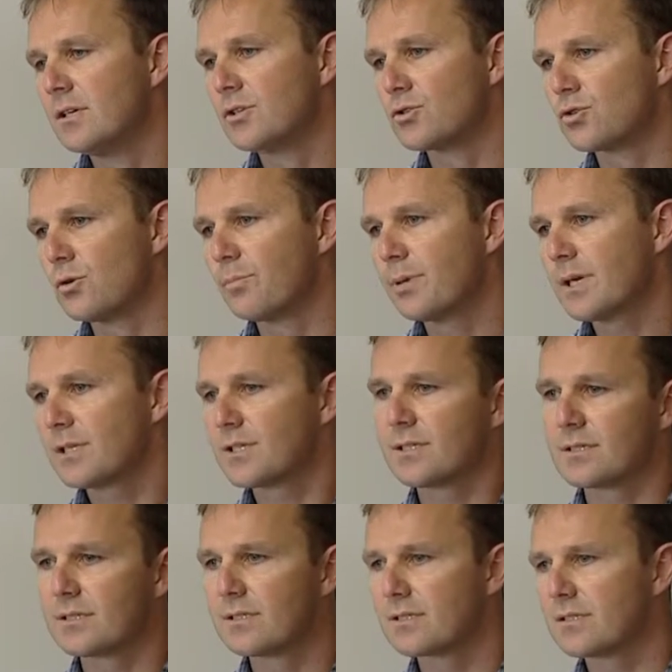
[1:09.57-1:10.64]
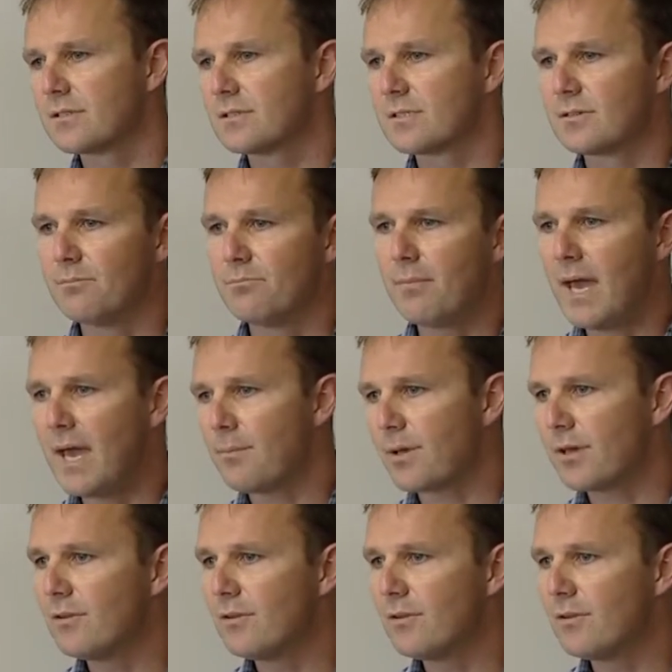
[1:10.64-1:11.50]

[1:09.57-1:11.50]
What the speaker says: draw pictures to map